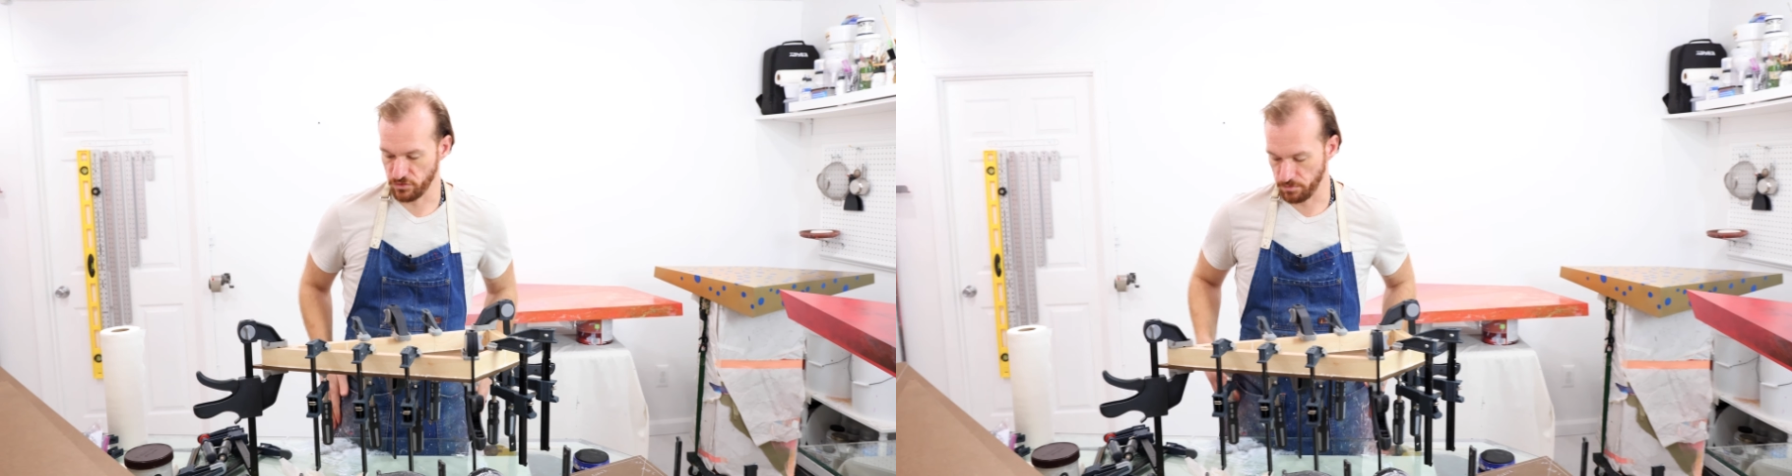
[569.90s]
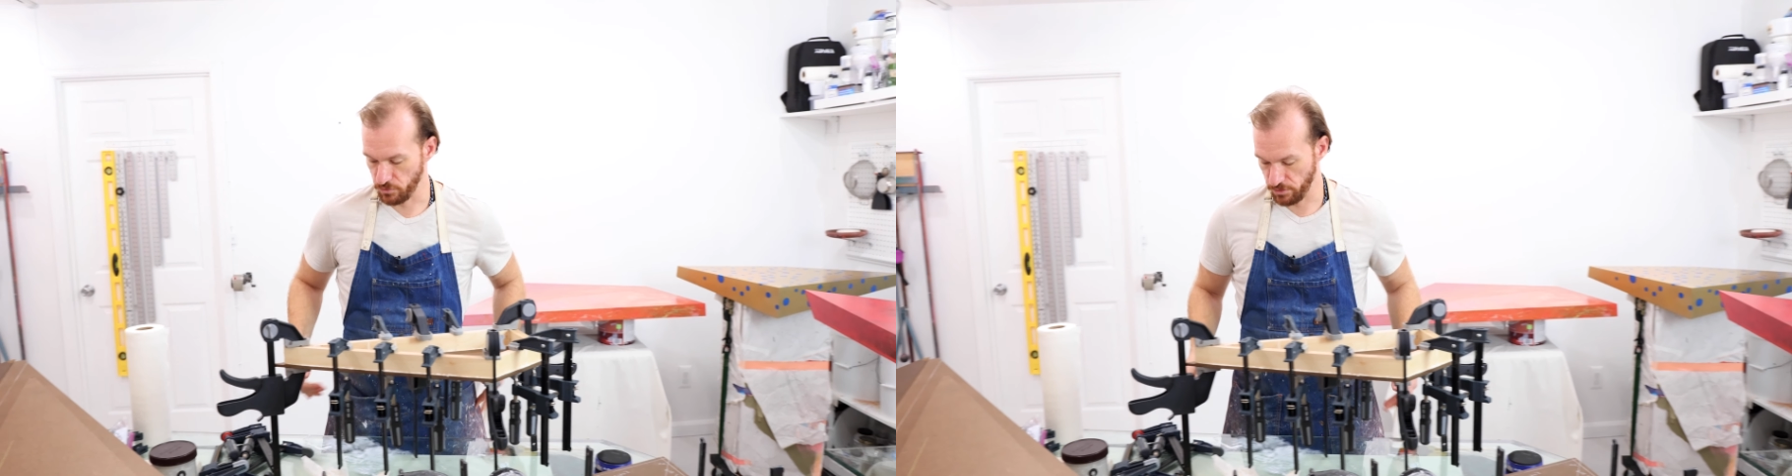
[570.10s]

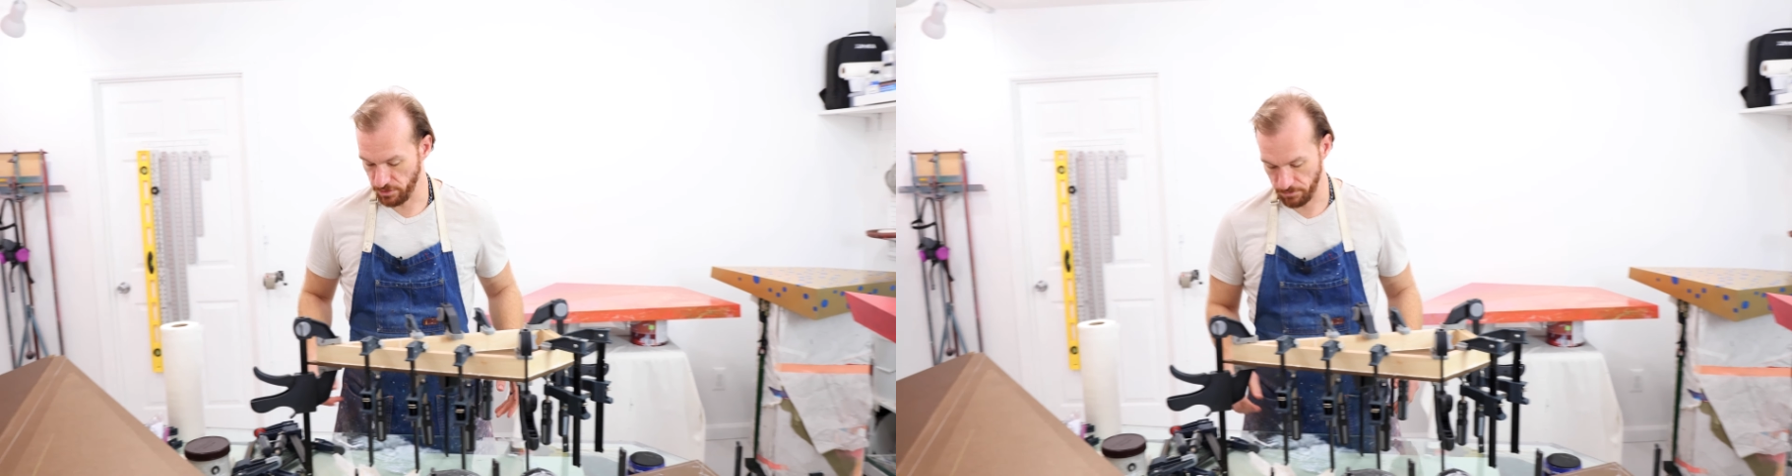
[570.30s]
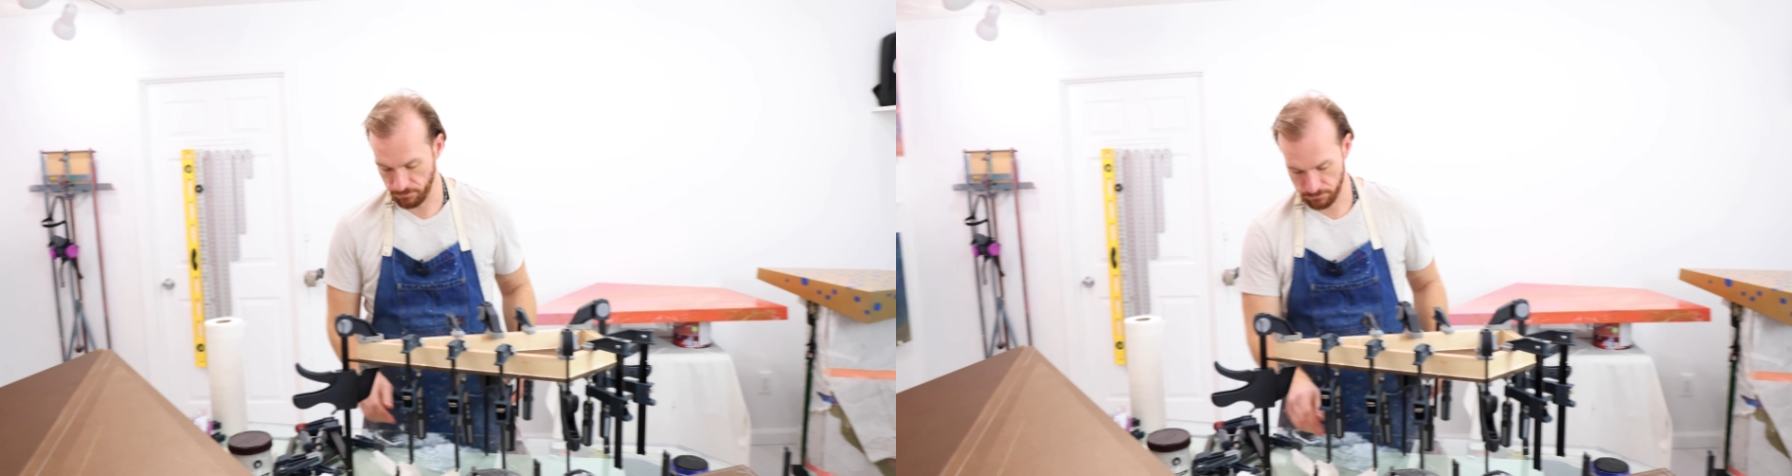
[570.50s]
support
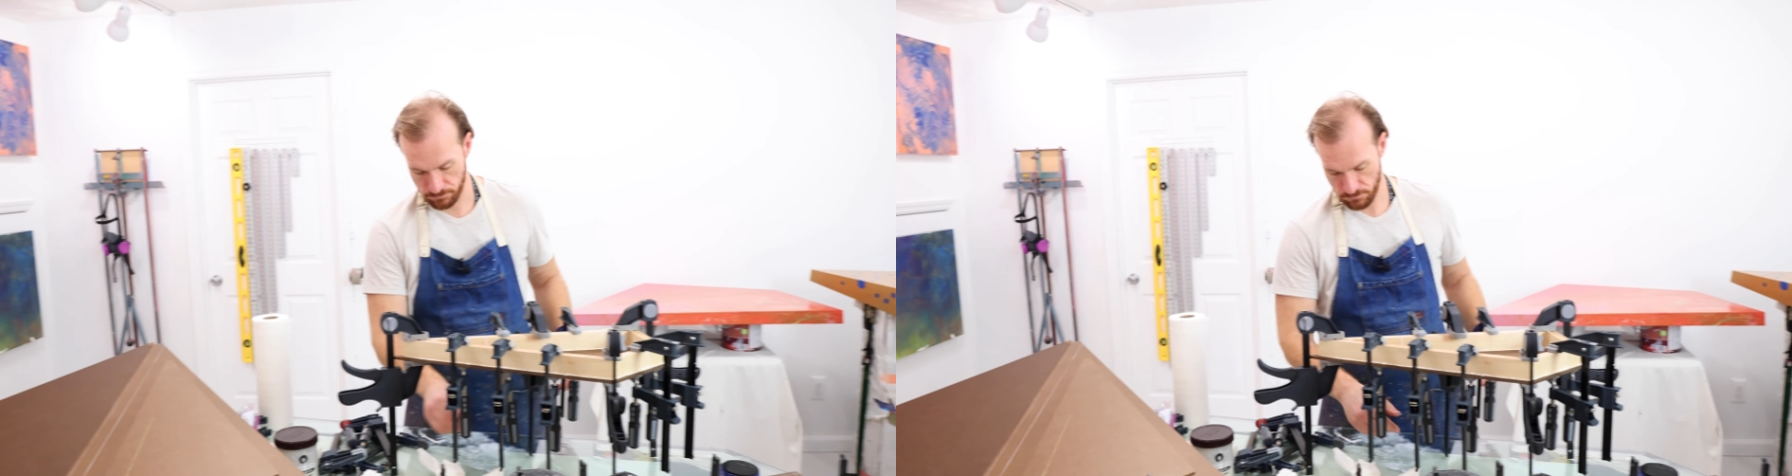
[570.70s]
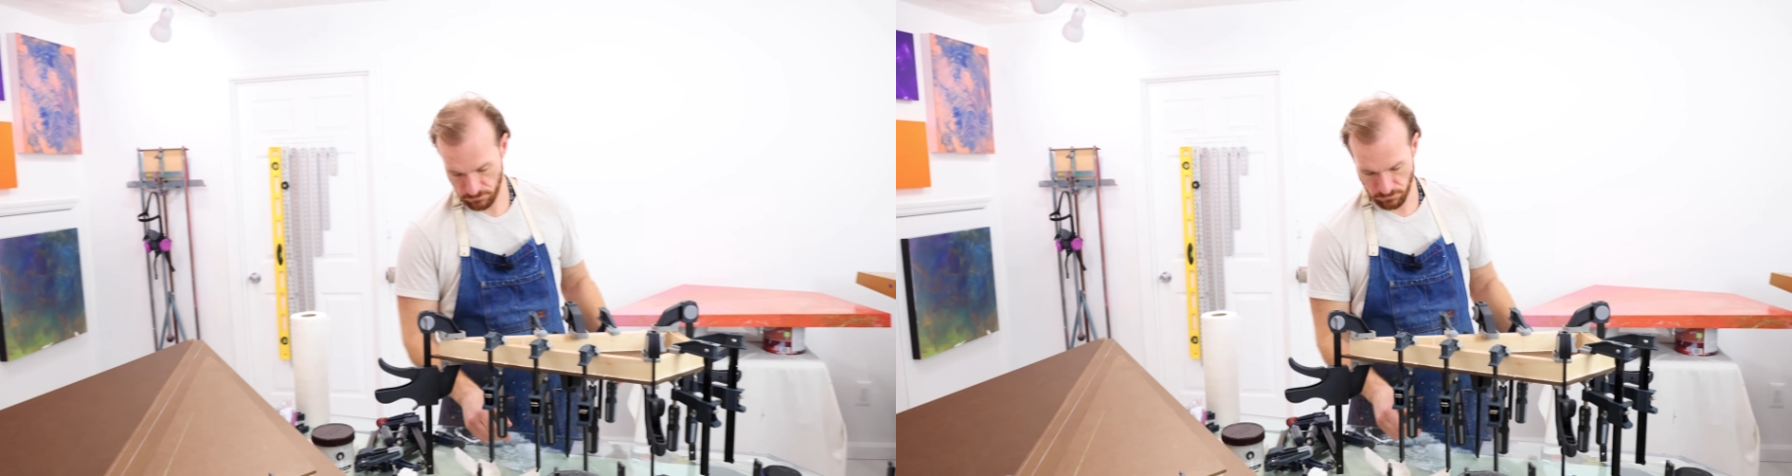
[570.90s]
here.
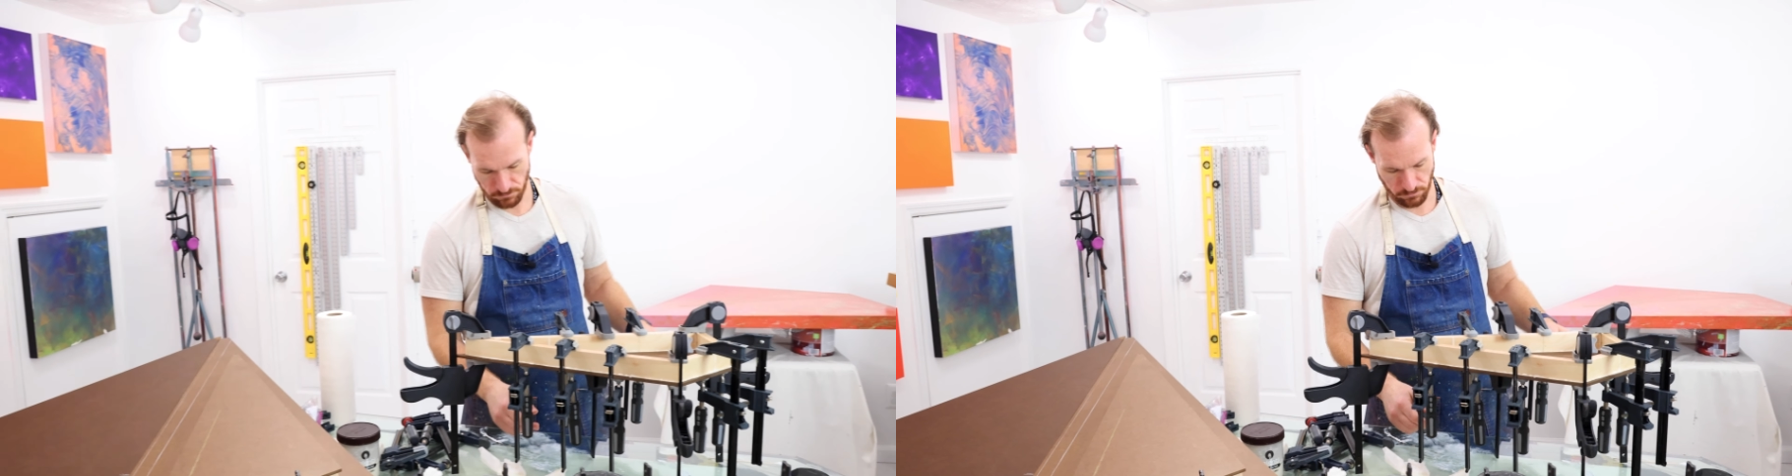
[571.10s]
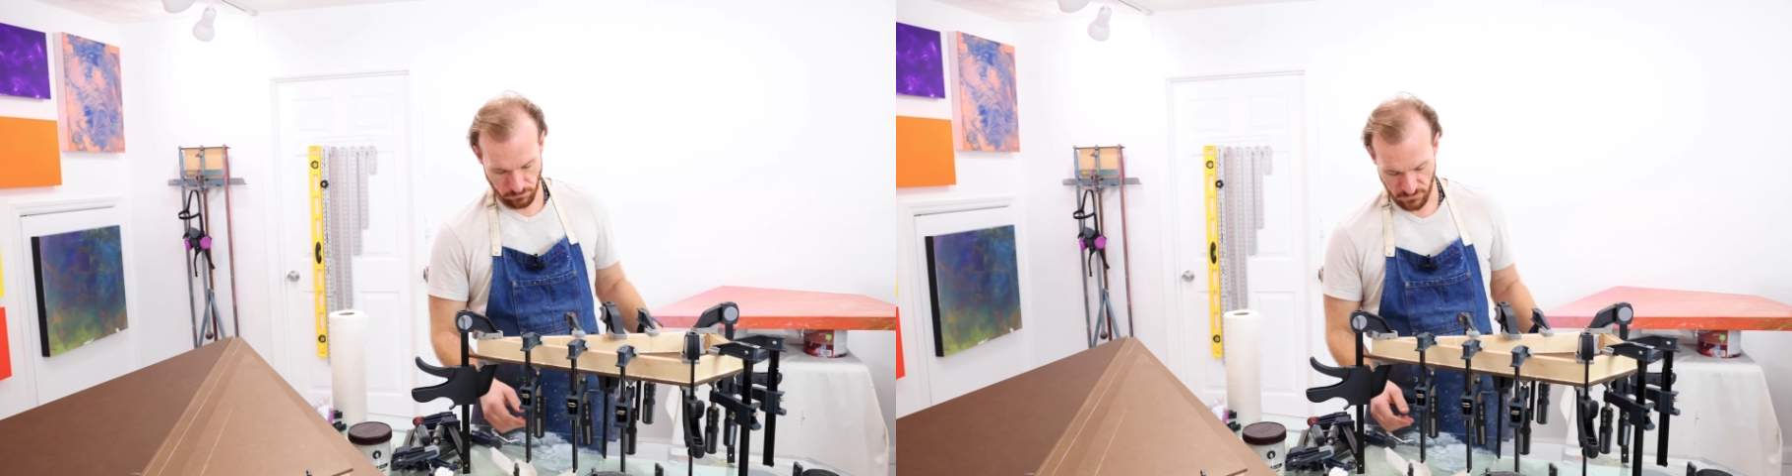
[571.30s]

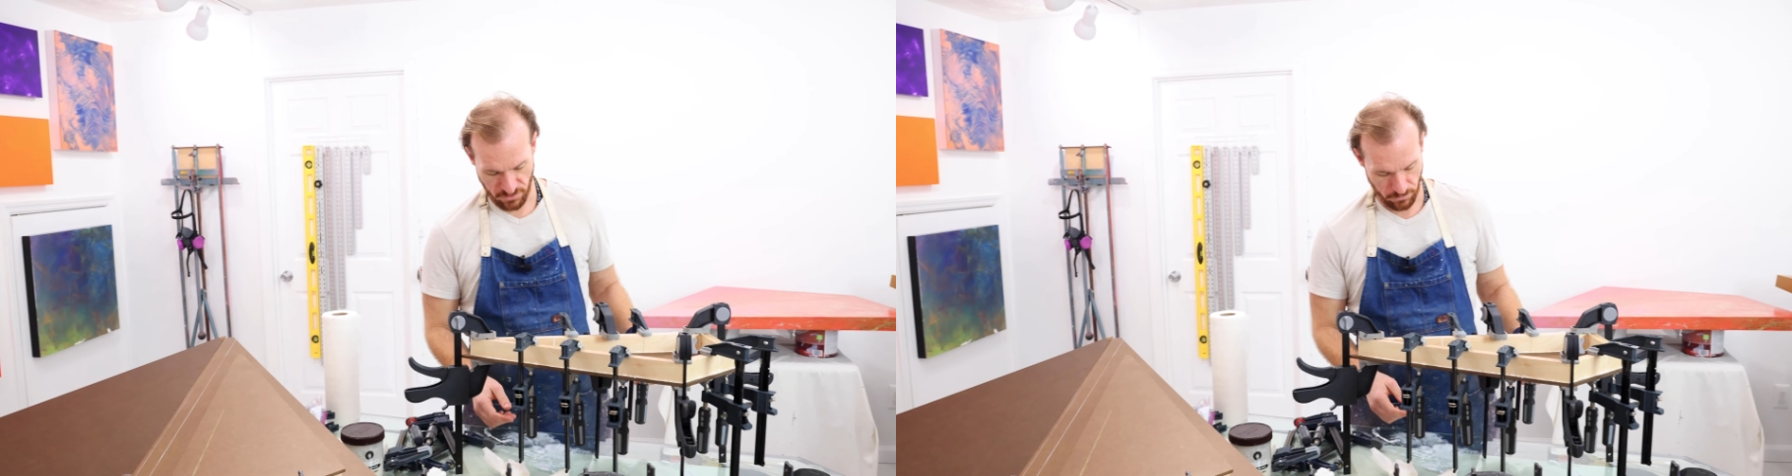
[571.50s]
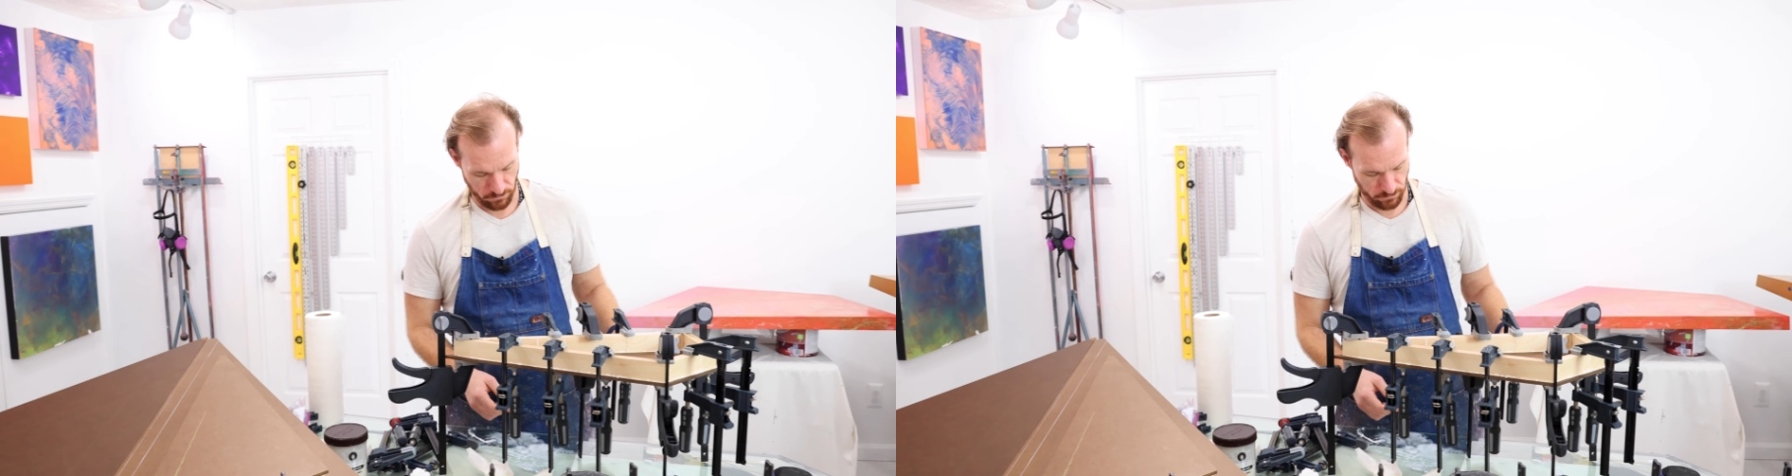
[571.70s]

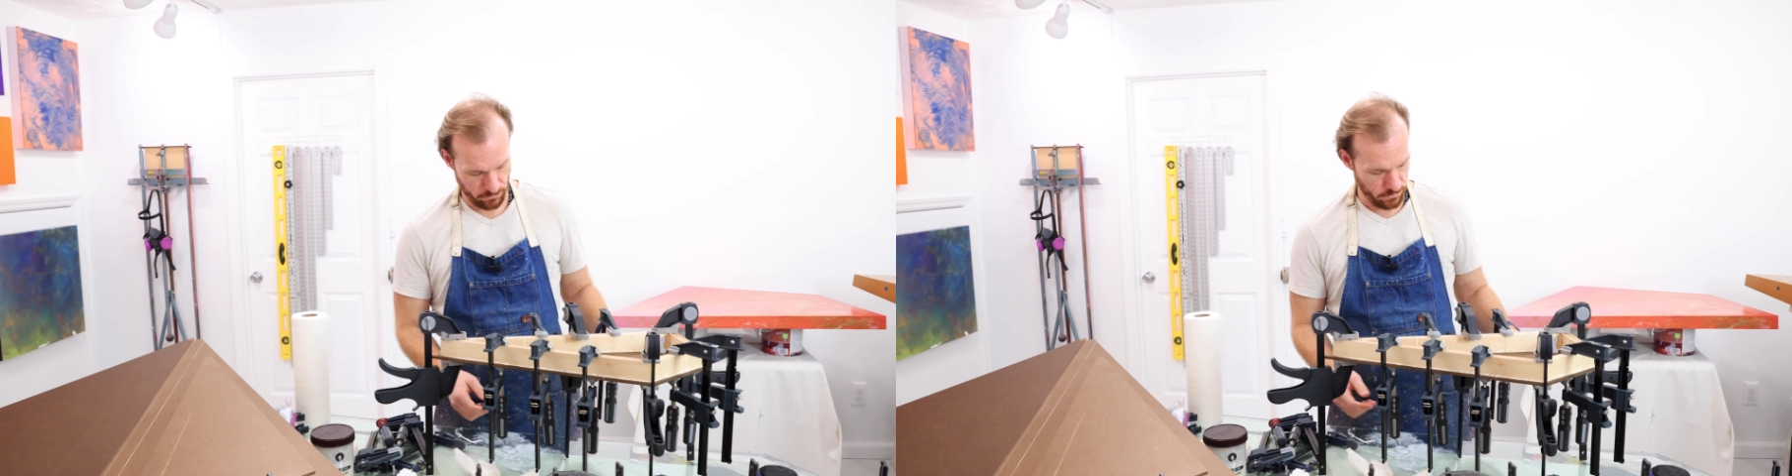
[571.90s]
So